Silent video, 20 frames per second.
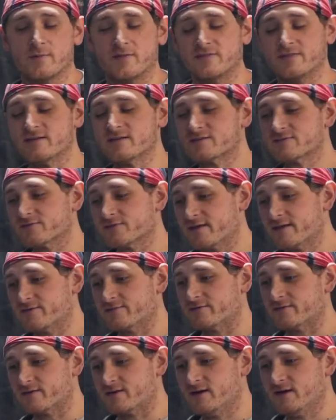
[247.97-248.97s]
But this
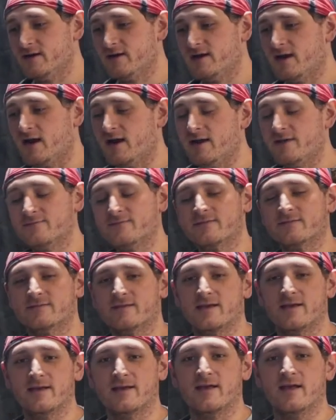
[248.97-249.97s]
flavor, I have to
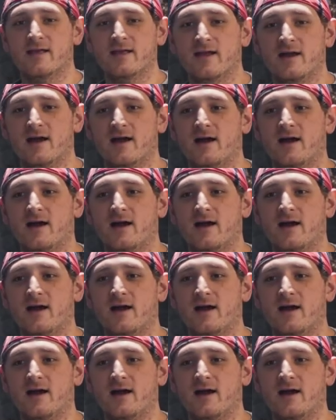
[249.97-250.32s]
say,